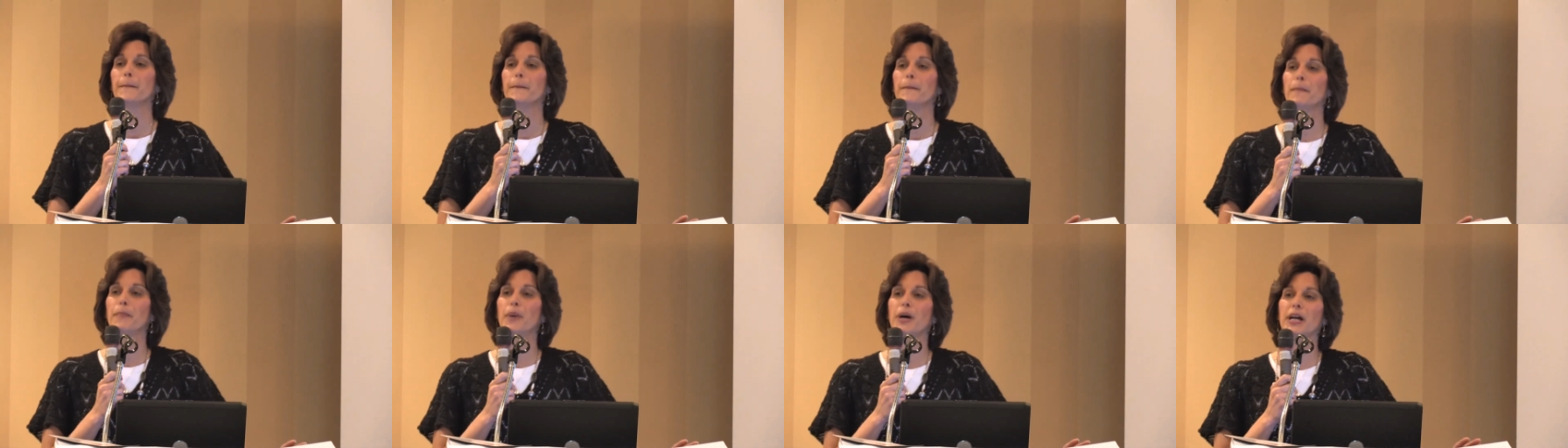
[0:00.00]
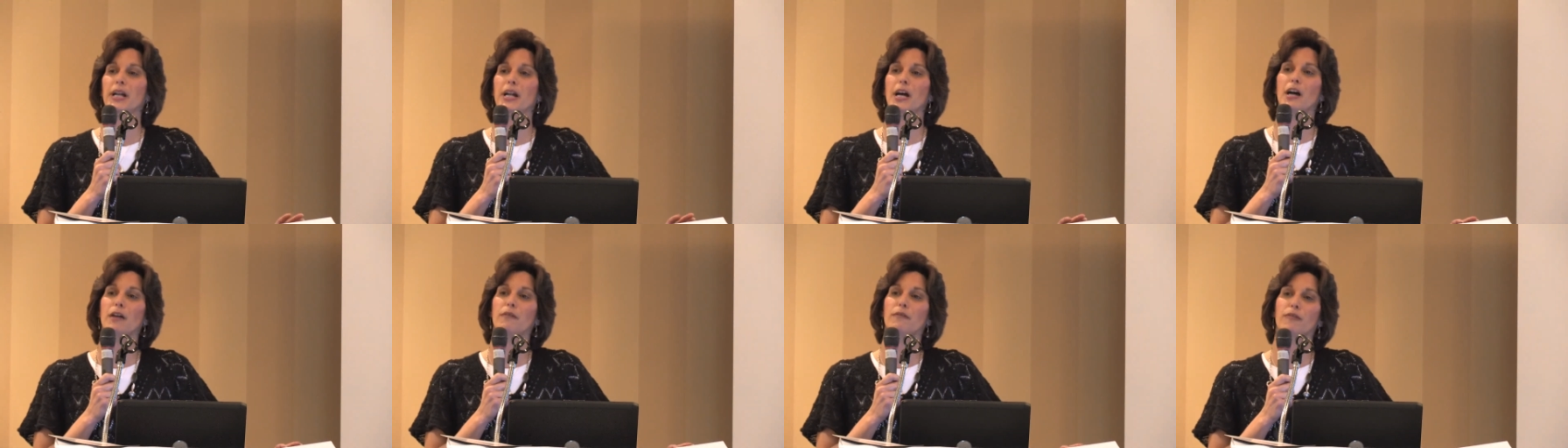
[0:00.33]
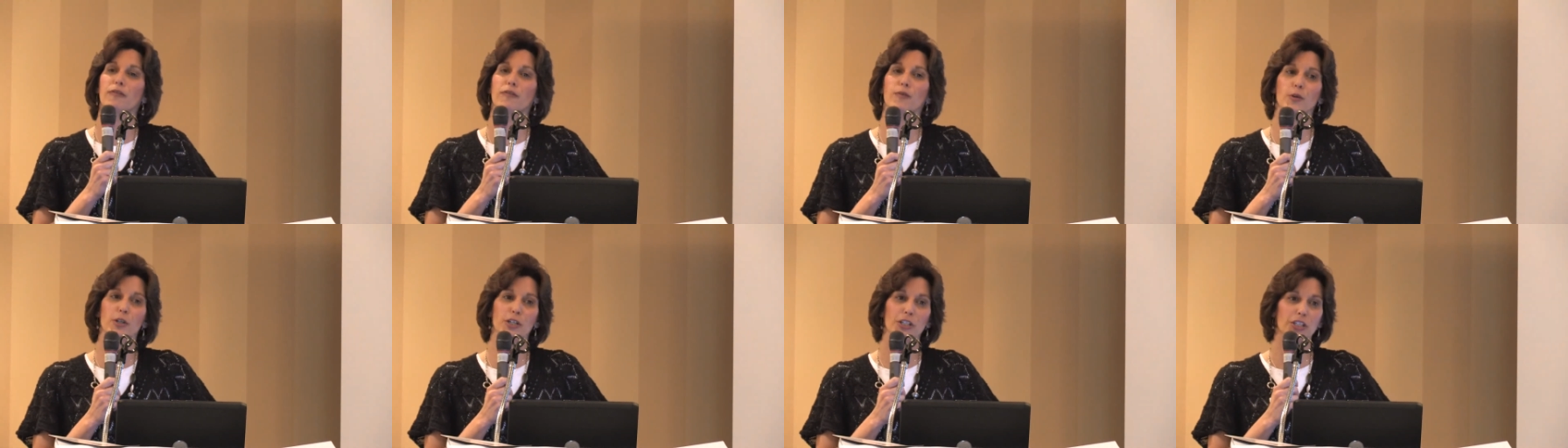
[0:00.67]
But
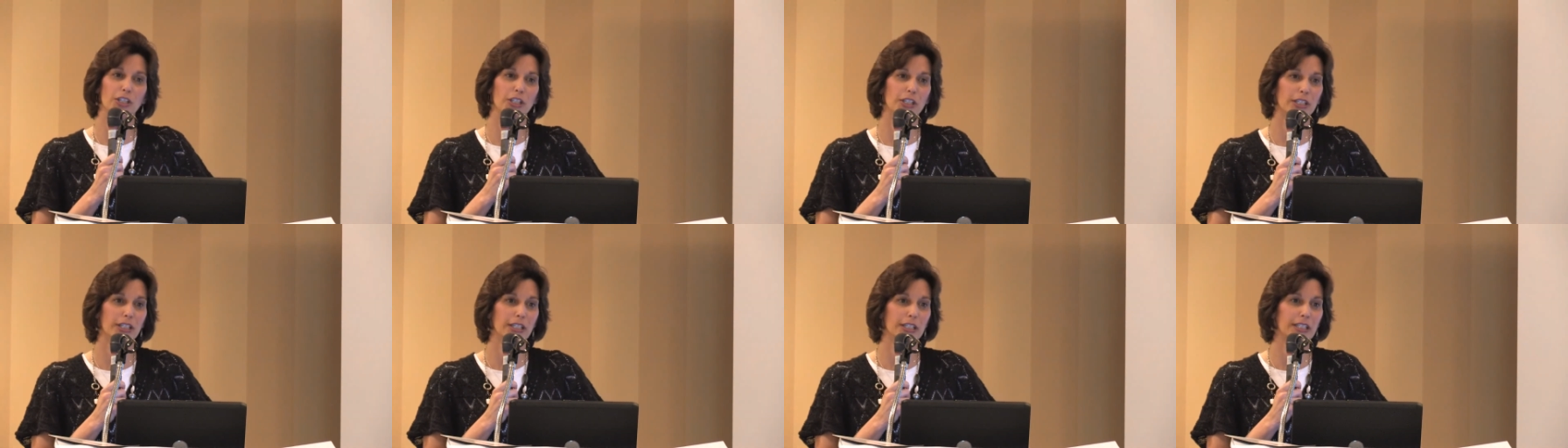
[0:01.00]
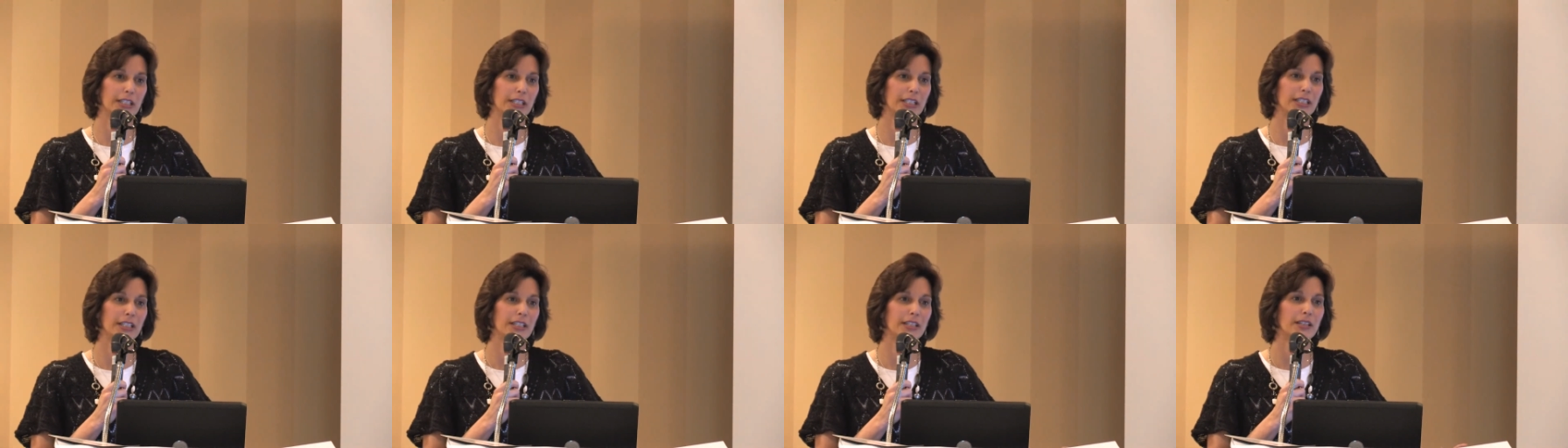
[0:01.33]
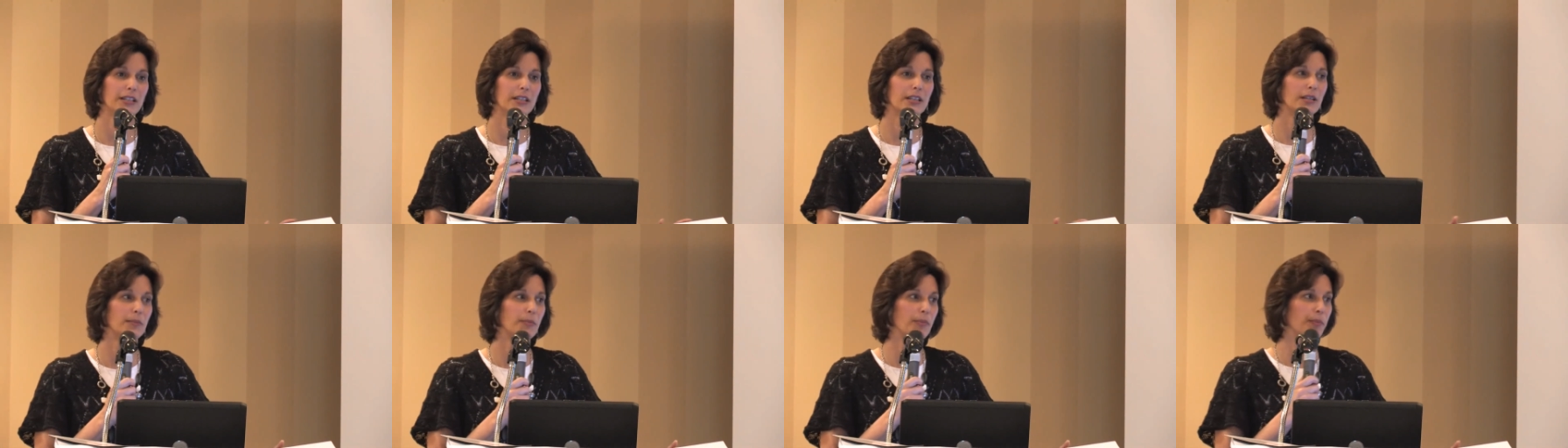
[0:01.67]
unfortunately,
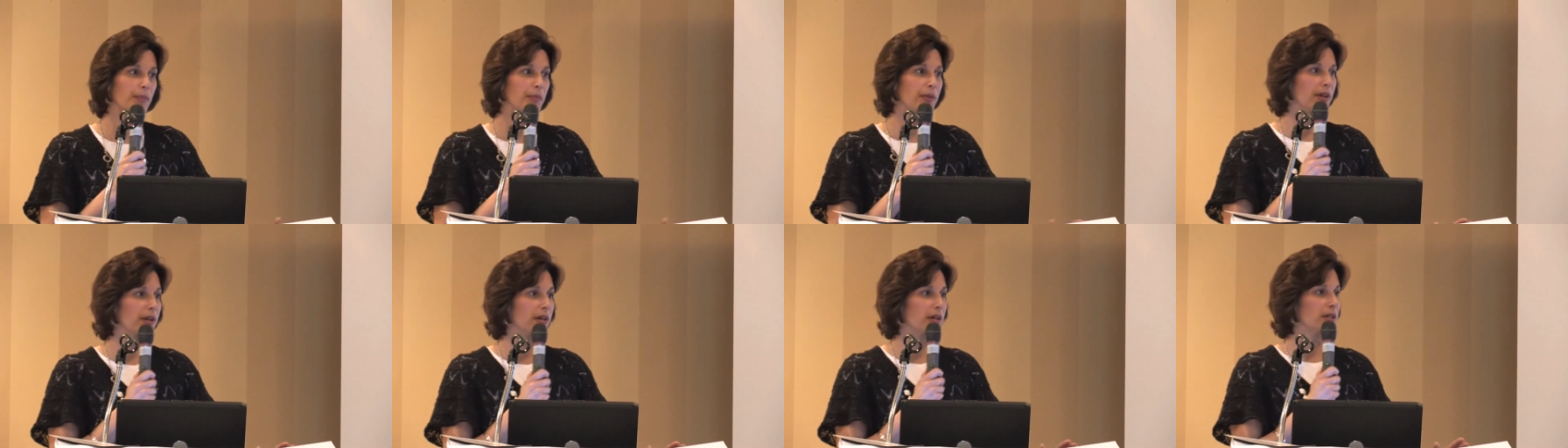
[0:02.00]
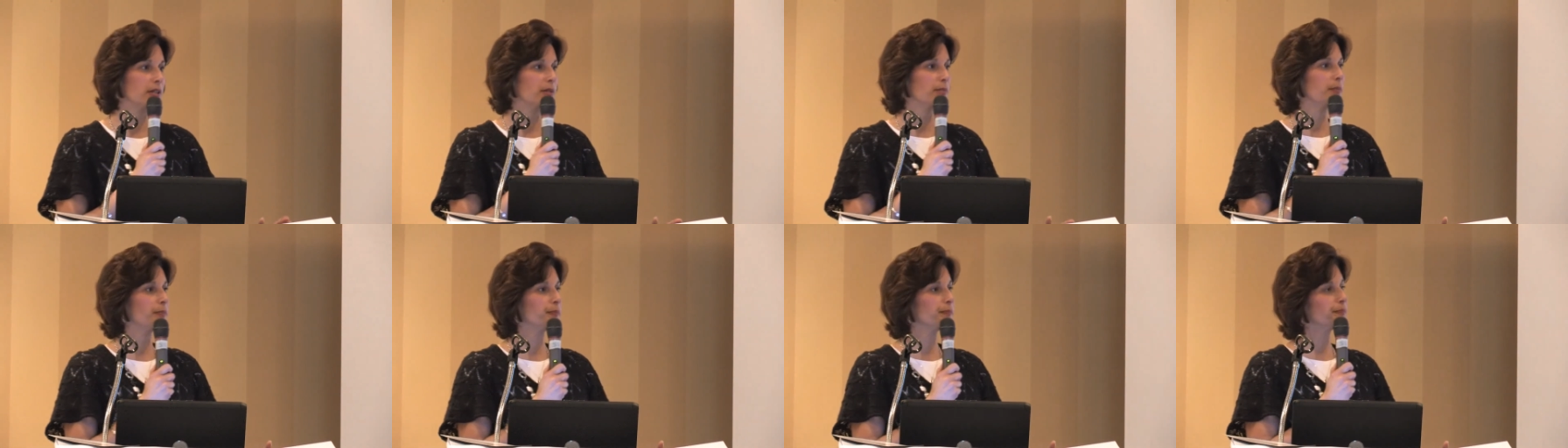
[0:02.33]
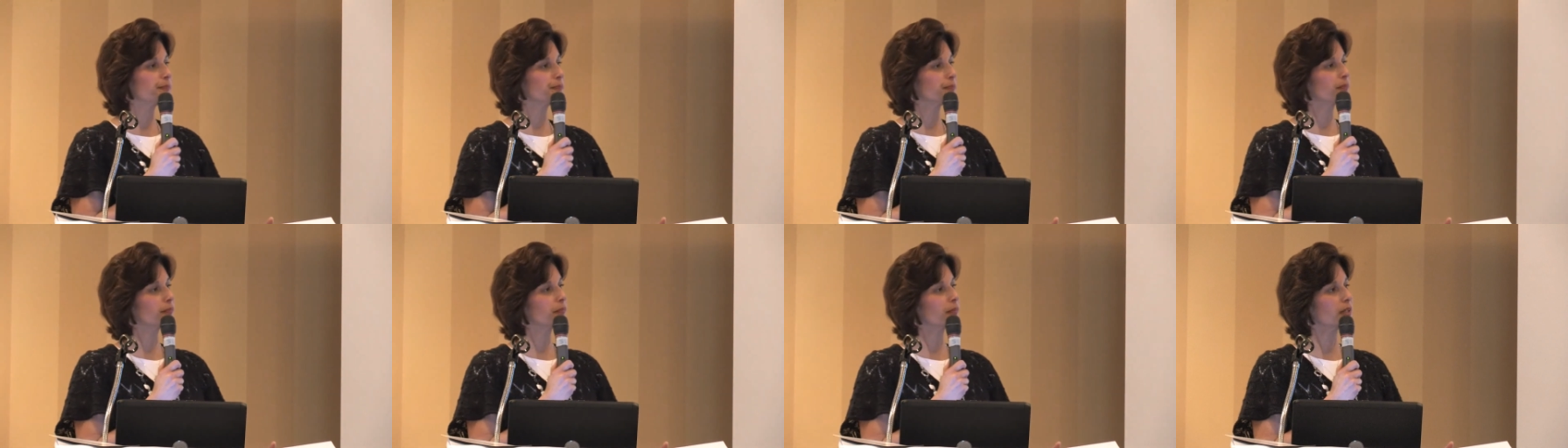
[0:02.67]
the
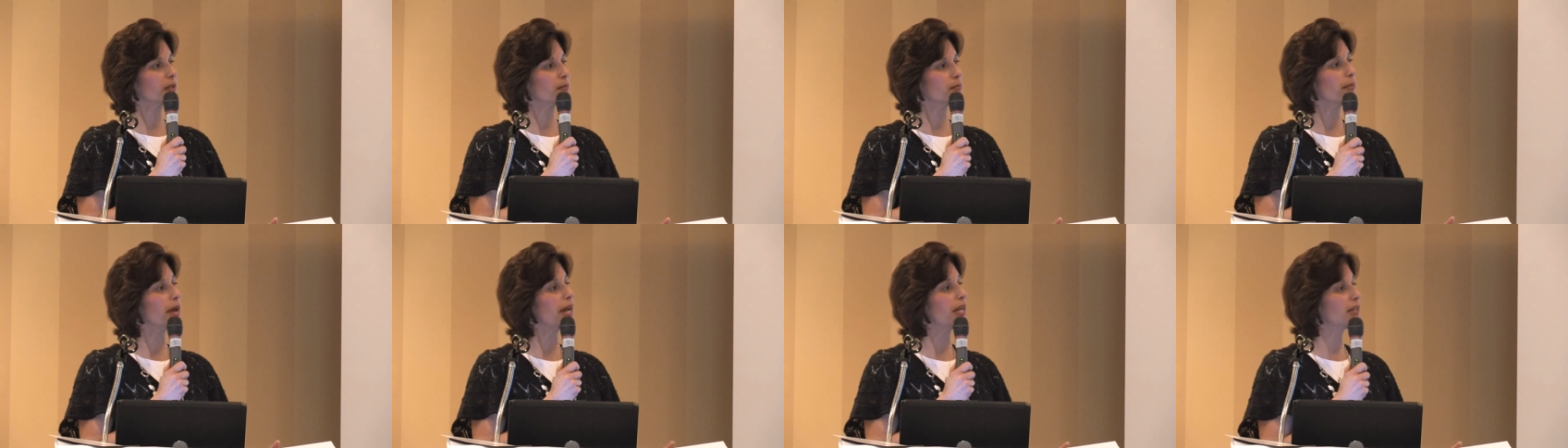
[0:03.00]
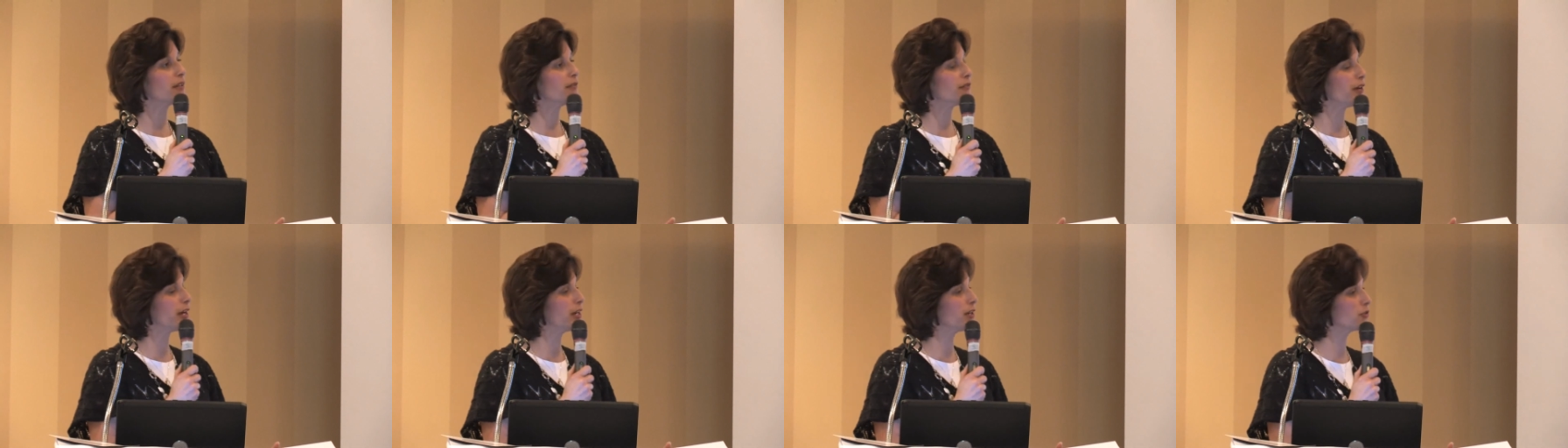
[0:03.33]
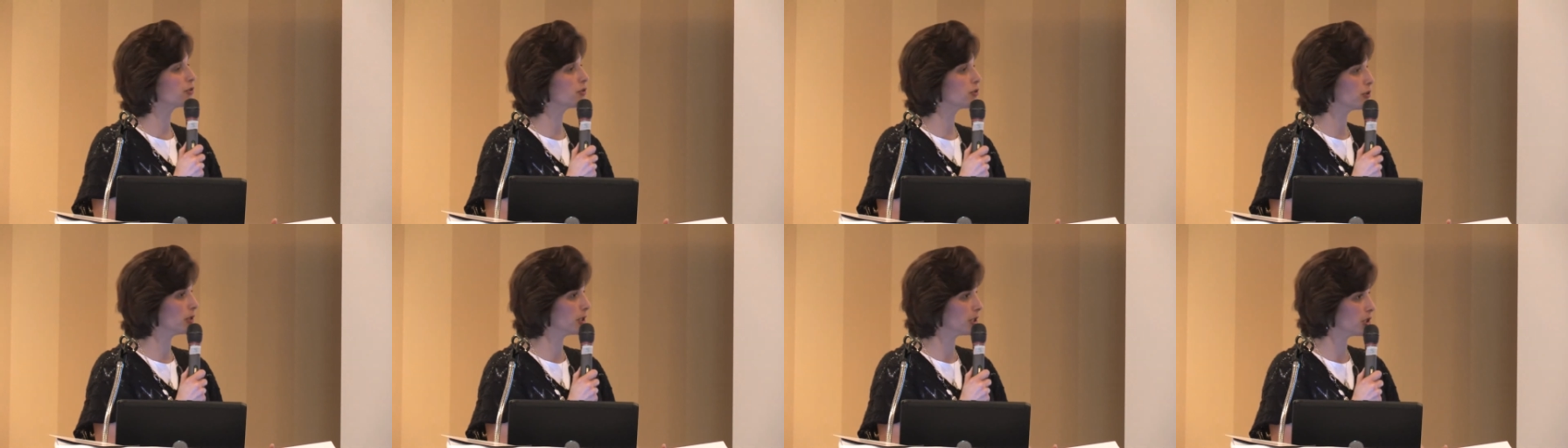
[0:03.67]

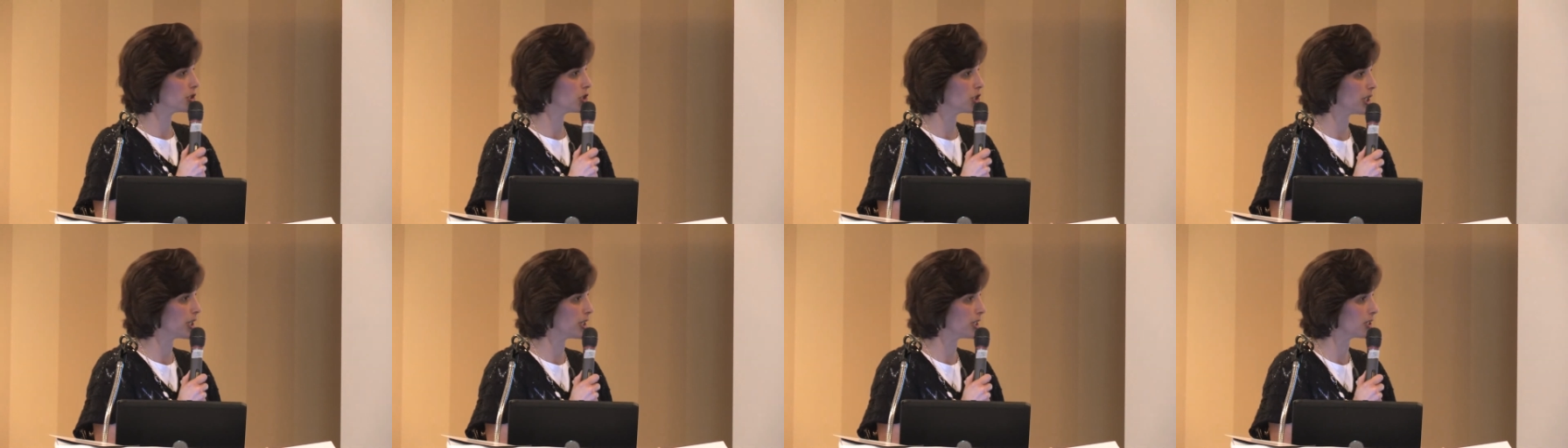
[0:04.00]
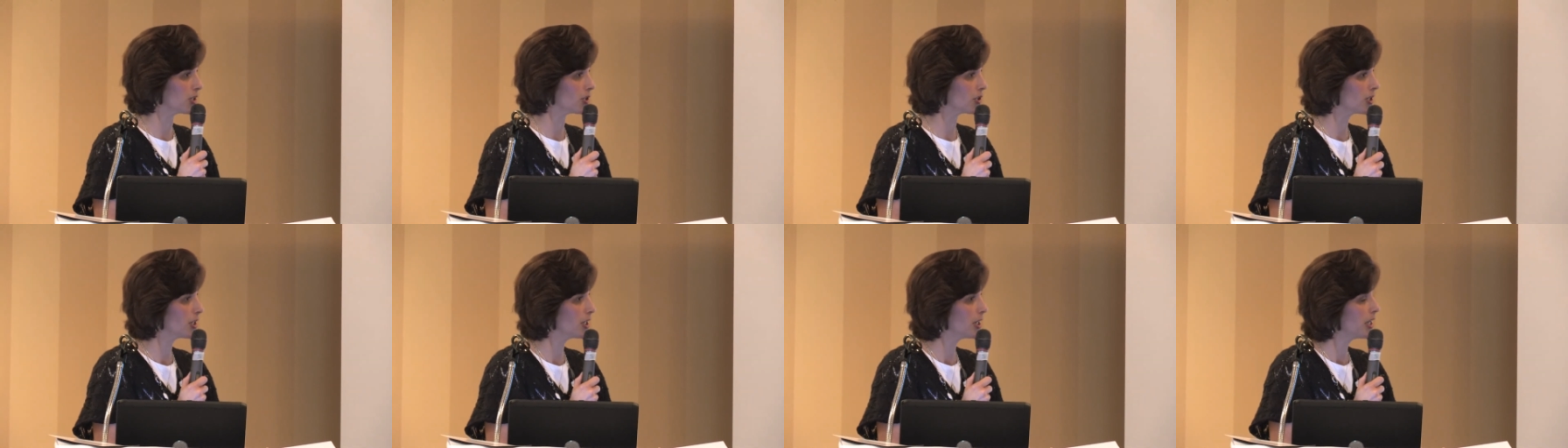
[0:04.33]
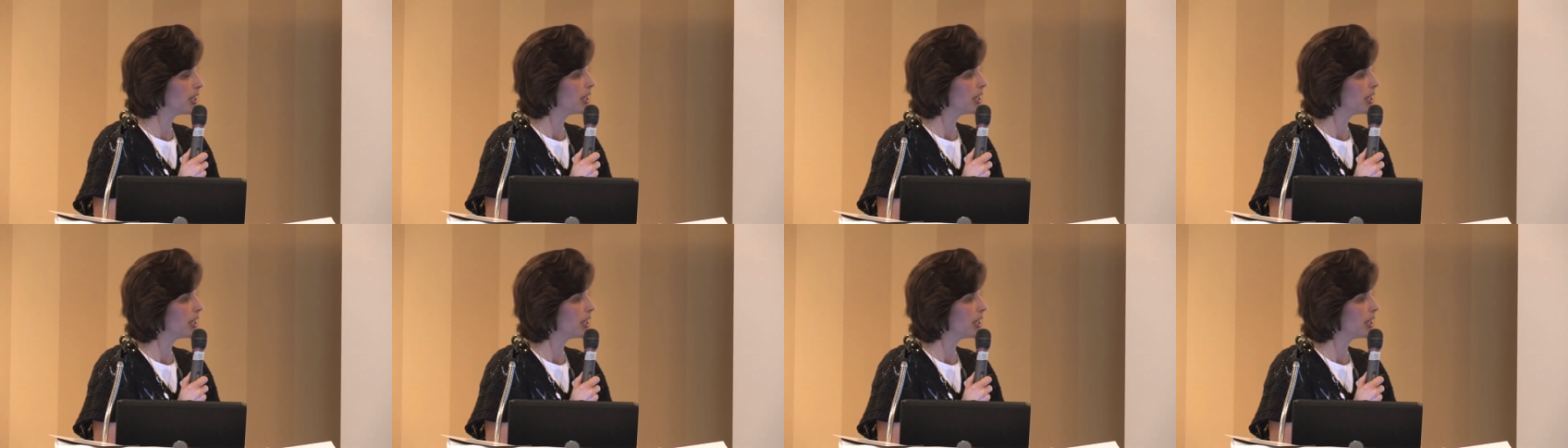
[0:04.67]
magnifiers are going to change.